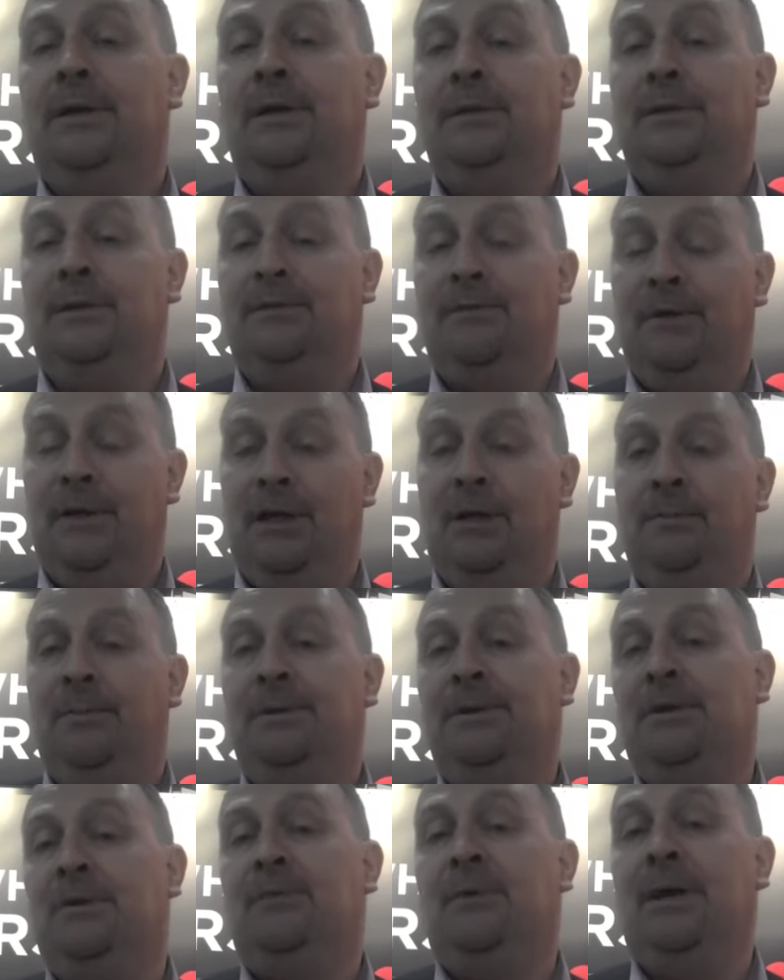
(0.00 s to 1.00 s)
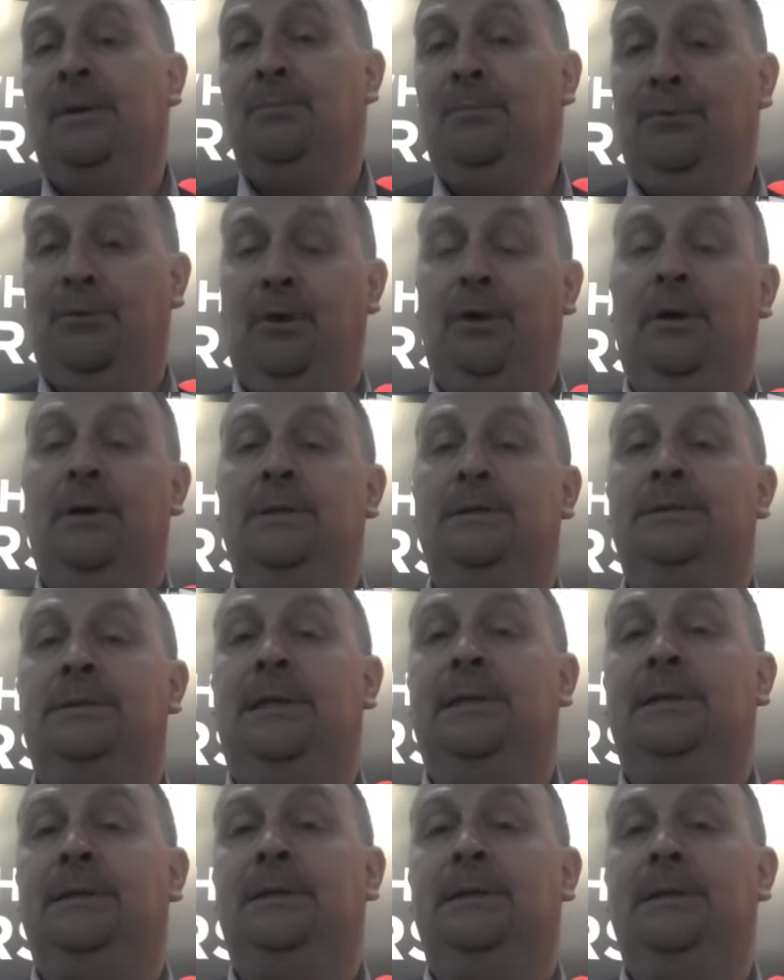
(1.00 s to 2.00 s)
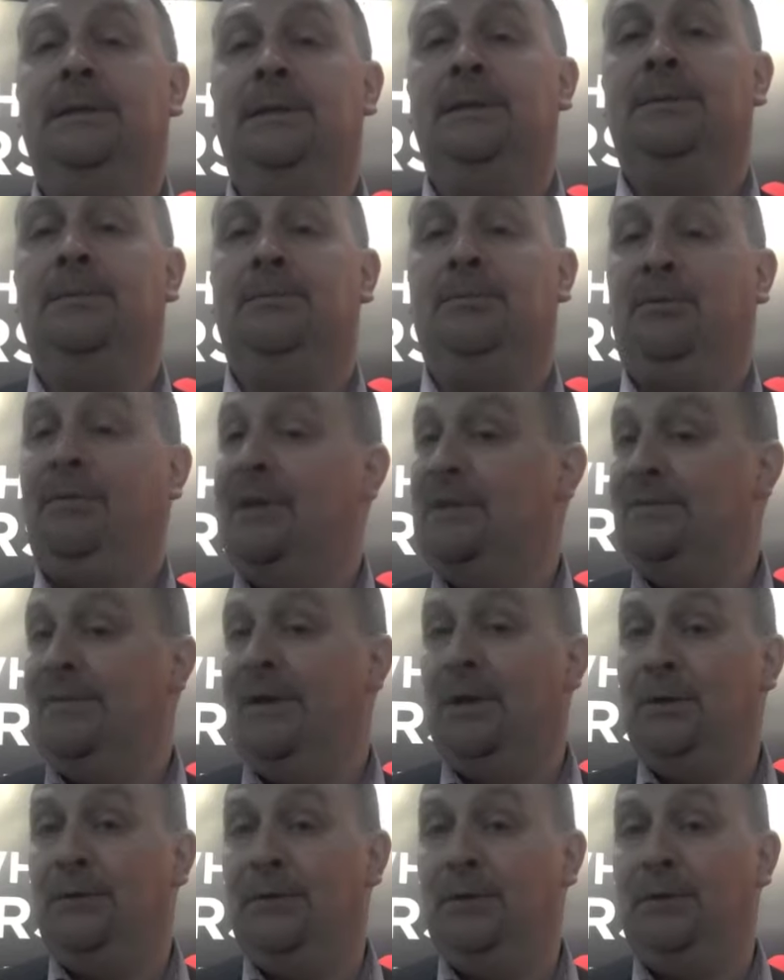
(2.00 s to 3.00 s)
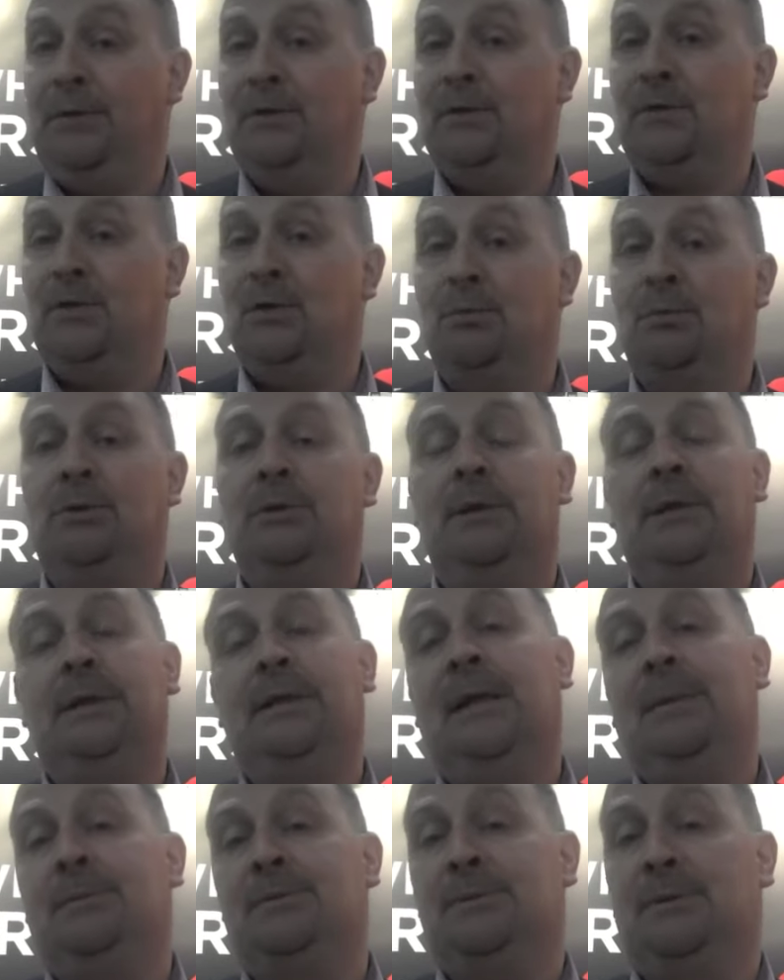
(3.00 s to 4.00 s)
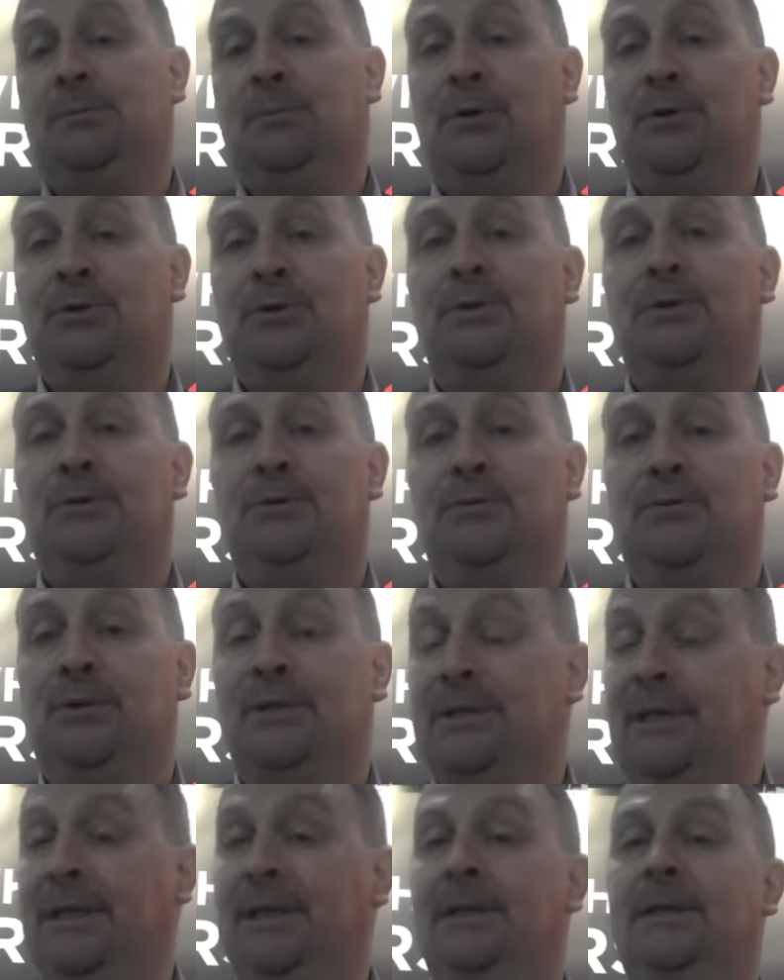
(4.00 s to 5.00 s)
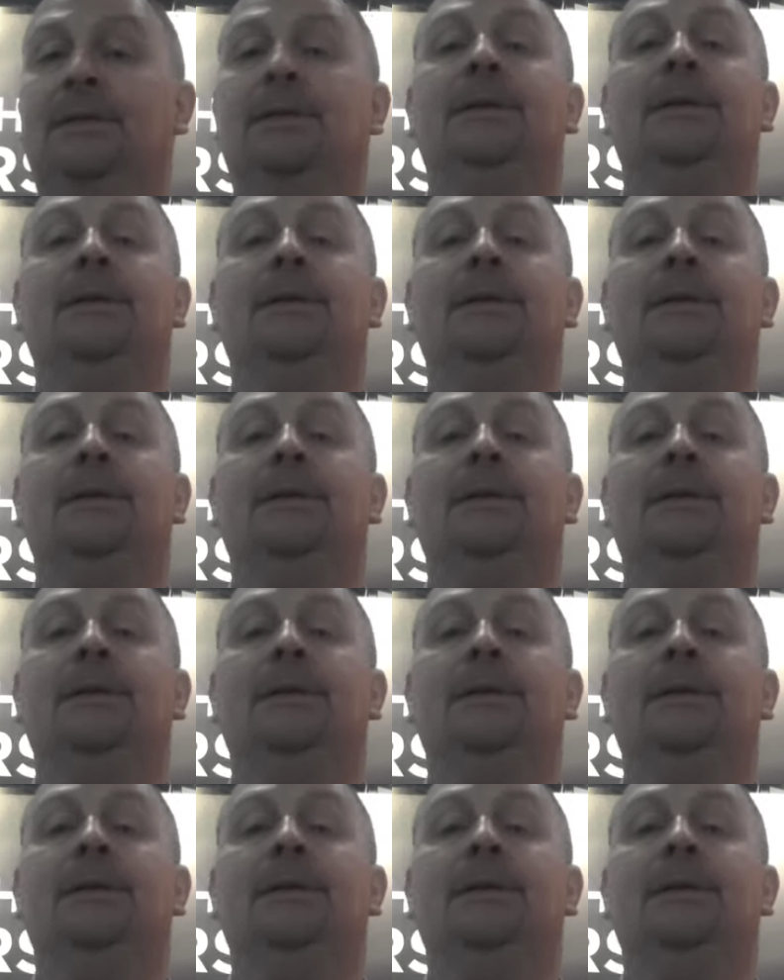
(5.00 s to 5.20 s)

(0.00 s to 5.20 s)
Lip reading: develop and innovate products that provides value for the consumer and enables the merchant to retain